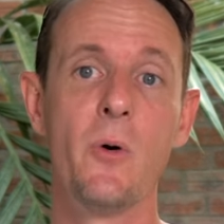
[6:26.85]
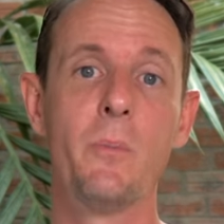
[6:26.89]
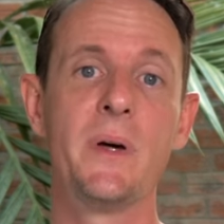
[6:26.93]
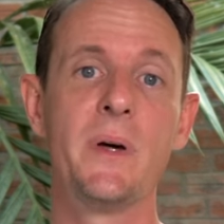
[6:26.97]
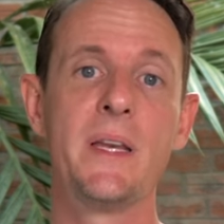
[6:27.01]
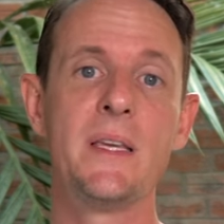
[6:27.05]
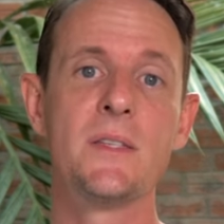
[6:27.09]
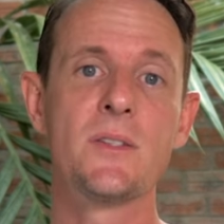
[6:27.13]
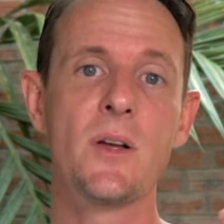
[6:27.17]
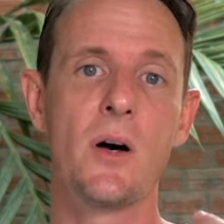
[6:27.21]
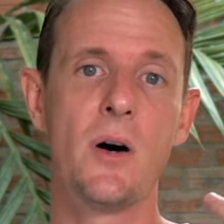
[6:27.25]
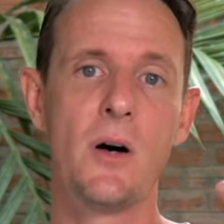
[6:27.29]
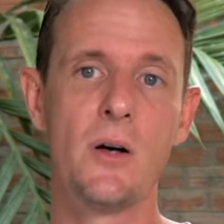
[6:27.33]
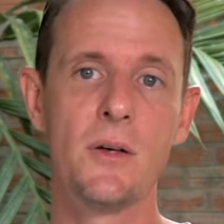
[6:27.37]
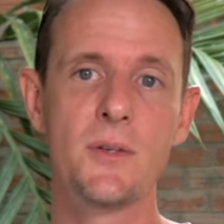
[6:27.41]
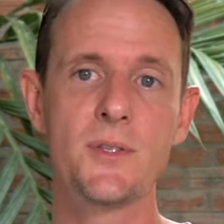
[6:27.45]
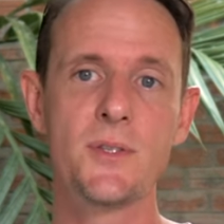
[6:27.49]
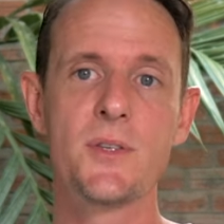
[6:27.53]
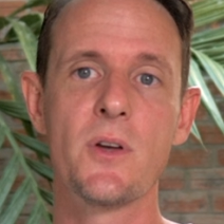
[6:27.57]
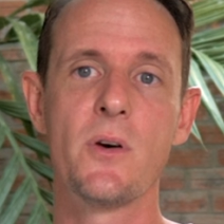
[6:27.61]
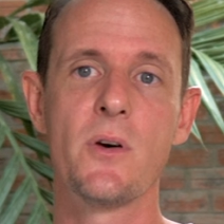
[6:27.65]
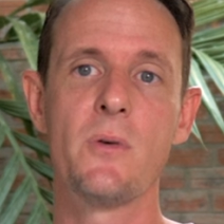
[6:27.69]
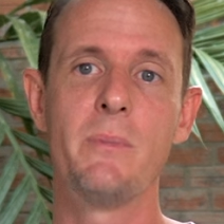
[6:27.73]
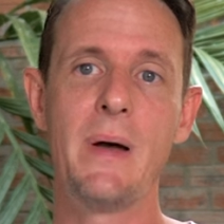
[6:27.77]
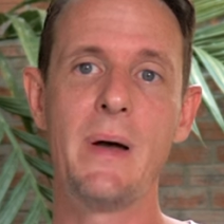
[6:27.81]
but he's
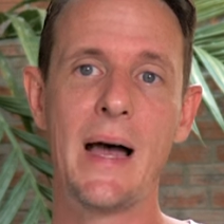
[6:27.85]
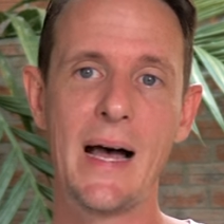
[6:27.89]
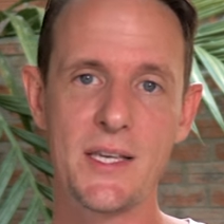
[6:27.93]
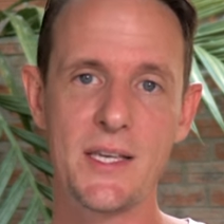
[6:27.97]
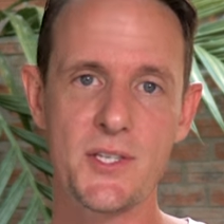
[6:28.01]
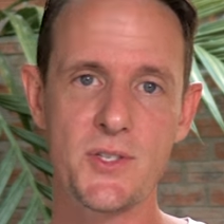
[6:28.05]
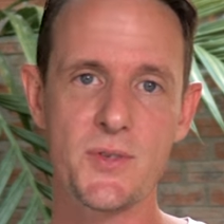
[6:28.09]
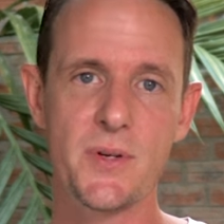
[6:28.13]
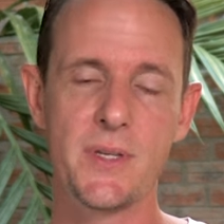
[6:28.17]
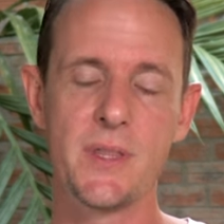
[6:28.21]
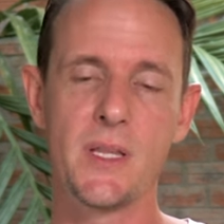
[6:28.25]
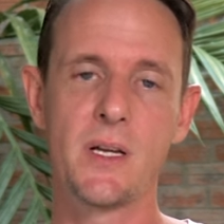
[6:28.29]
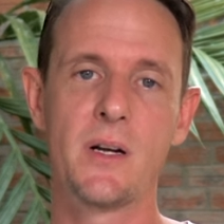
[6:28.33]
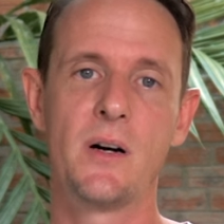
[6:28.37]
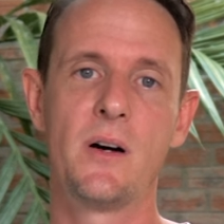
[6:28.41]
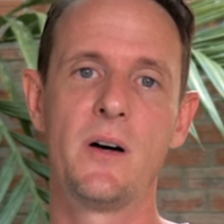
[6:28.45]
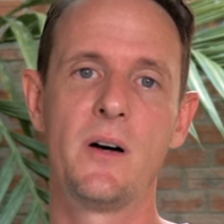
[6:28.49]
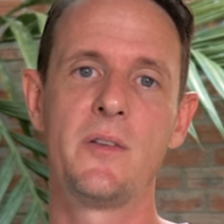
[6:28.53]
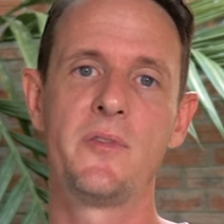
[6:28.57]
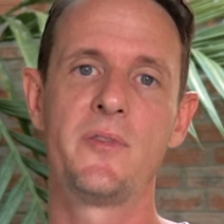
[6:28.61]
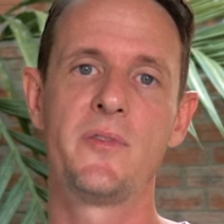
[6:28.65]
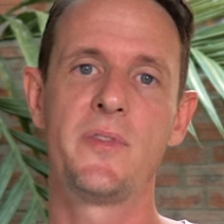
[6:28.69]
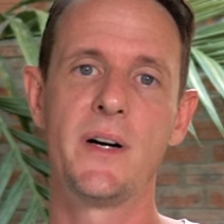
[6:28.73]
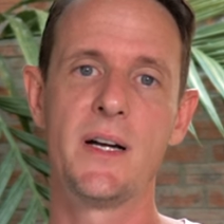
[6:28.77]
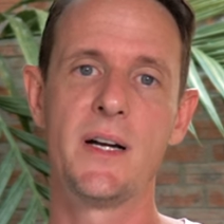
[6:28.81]
also mastering the
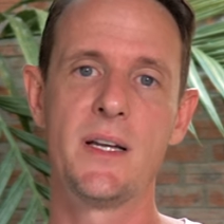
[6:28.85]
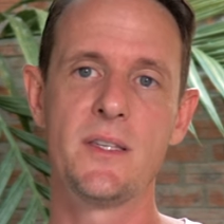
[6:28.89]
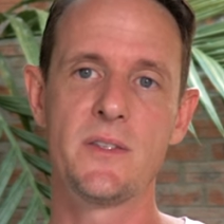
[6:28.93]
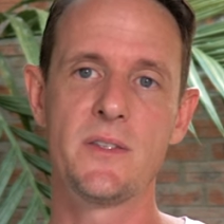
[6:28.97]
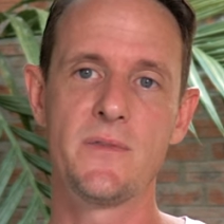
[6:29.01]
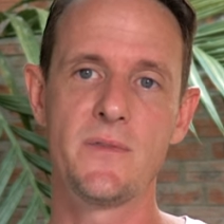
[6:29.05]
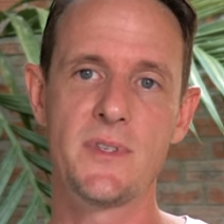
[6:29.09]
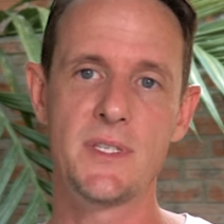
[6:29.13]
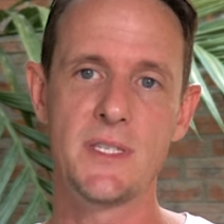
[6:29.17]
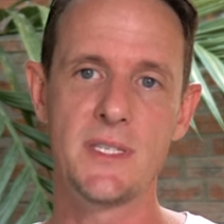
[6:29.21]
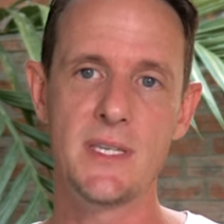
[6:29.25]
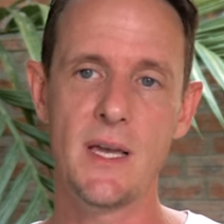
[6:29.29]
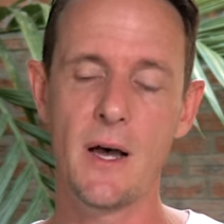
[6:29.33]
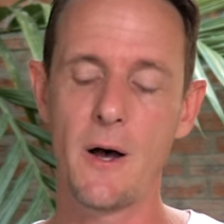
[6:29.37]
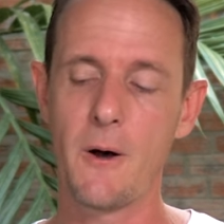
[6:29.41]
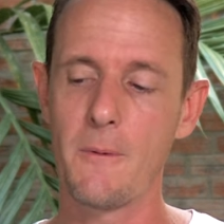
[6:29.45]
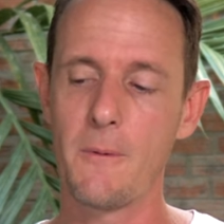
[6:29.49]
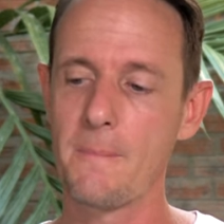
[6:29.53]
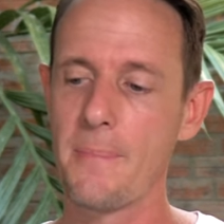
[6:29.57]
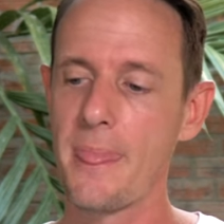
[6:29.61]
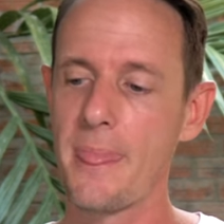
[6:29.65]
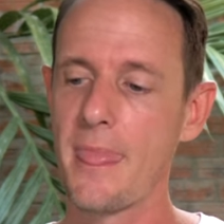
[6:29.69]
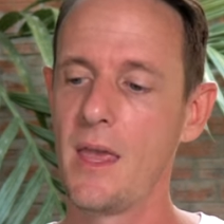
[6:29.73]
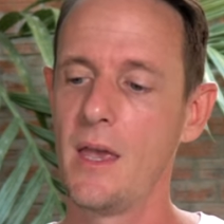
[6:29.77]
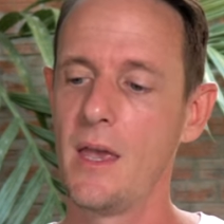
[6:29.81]
confines of his cell.
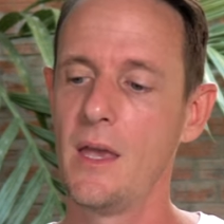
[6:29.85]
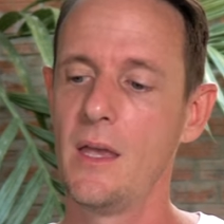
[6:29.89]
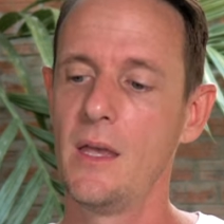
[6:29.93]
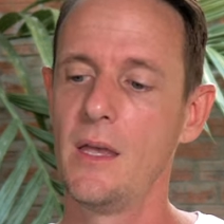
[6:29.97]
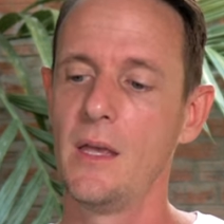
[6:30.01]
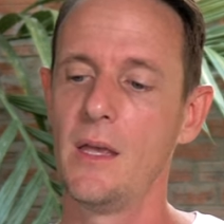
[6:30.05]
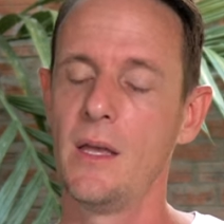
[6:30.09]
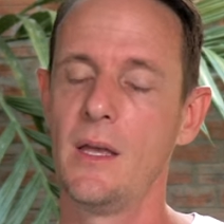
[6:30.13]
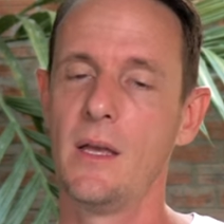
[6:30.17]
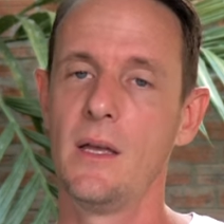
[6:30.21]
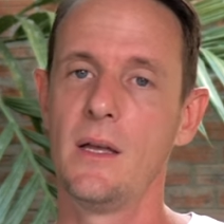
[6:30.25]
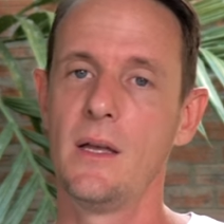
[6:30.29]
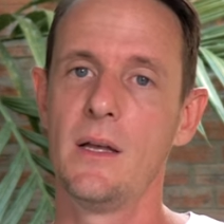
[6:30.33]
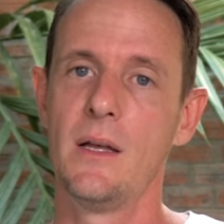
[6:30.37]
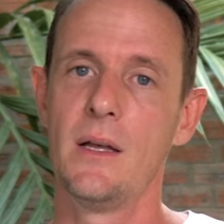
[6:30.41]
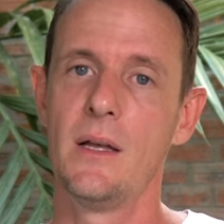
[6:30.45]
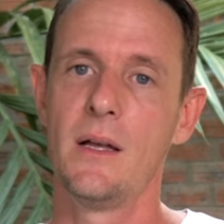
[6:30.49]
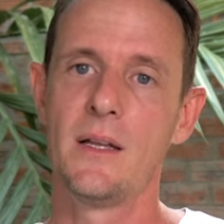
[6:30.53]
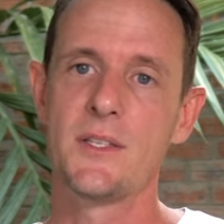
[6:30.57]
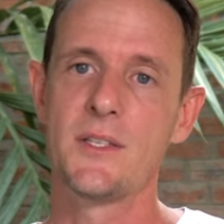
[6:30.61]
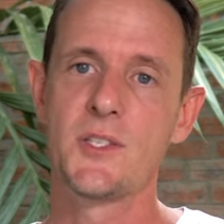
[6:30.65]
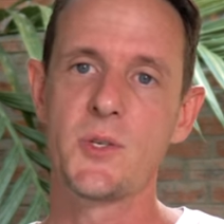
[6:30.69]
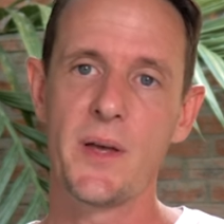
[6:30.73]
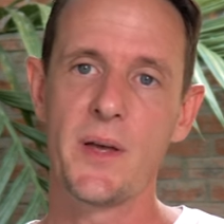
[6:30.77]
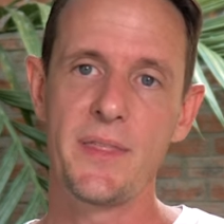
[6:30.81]

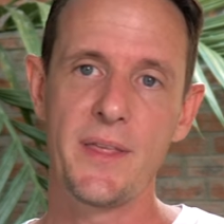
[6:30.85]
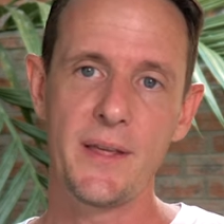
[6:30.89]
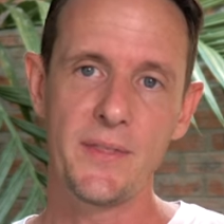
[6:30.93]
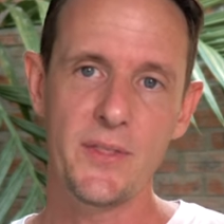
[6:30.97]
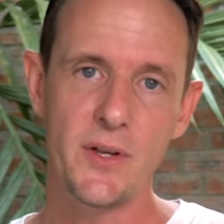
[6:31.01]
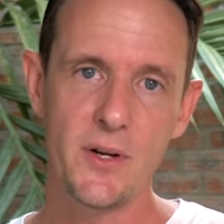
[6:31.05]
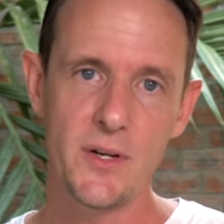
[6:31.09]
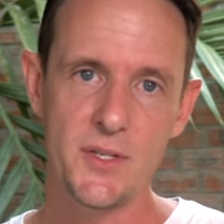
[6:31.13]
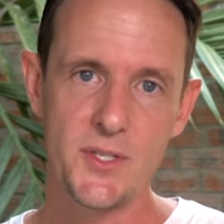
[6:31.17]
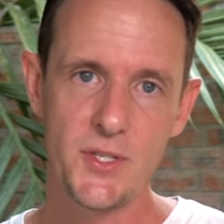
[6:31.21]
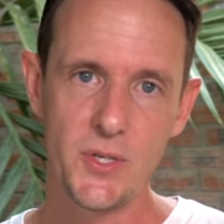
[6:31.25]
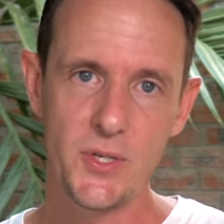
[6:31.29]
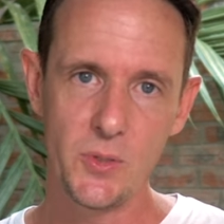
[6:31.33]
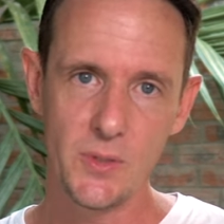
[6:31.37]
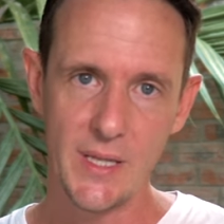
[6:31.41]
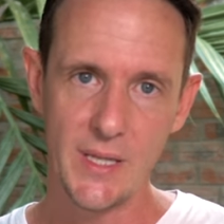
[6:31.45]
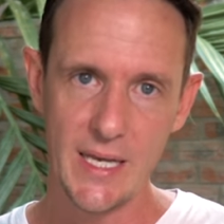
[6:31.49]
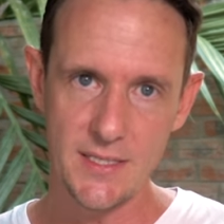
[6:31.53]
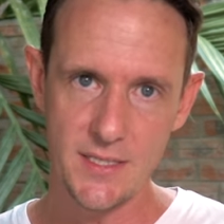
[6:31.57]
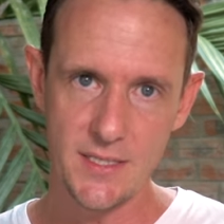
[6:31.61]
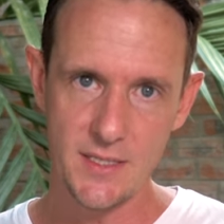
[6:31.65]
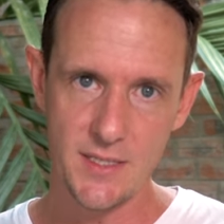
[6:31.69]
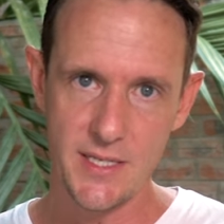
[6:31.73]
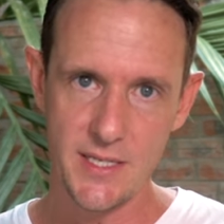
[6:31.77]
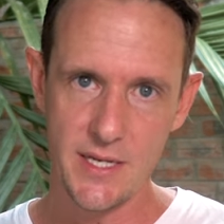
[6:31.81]
And so I think there are two
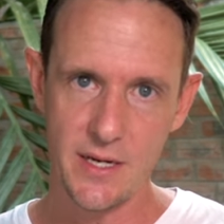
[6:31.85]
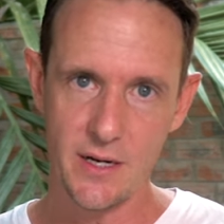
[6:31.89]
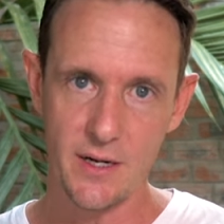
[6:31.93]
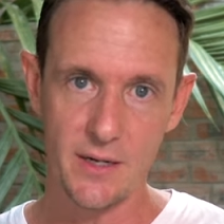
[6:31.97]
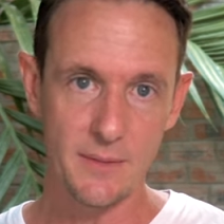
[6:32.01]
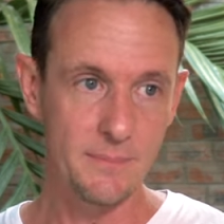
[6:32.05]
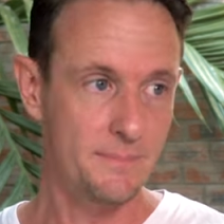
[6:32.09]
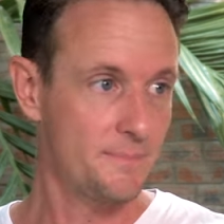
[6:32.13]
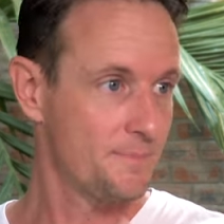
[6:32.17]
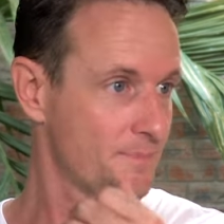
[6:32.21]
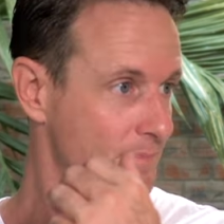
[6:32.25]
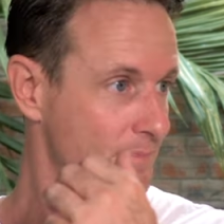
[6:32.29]
lessons here